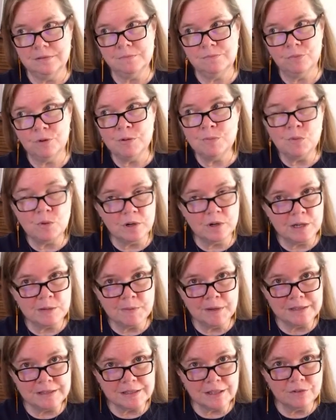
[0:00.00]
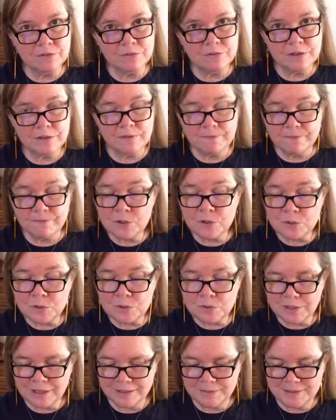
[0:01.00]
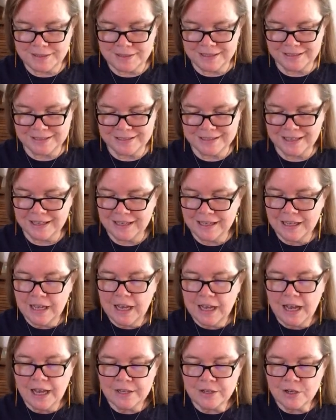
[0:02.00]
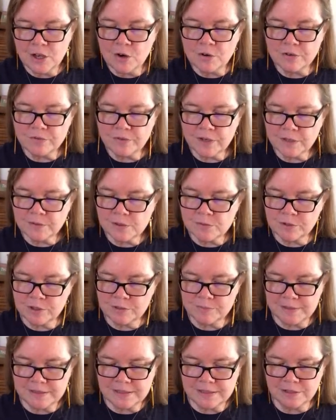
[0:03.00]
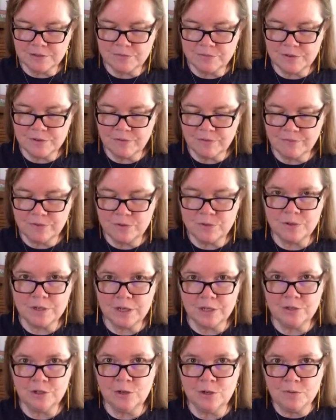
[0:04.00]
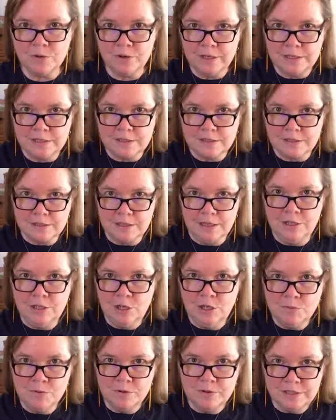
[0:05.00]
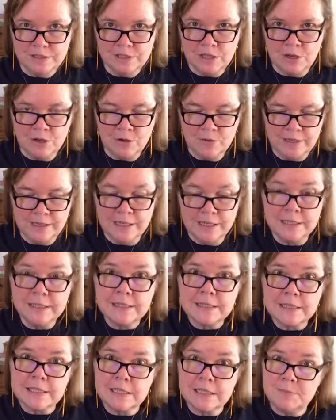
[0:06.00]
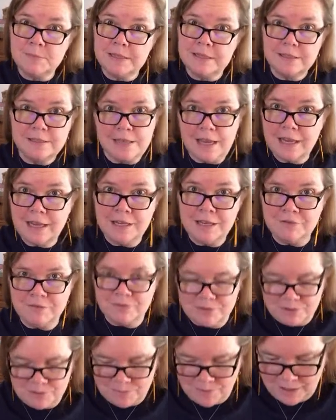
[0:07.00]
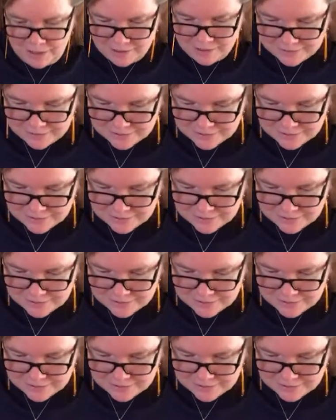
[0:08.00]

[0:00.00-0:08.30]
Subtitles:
rewarding myself with food, because I know if I reward myself with food, I know where it's going, and it's going to be staying for a while.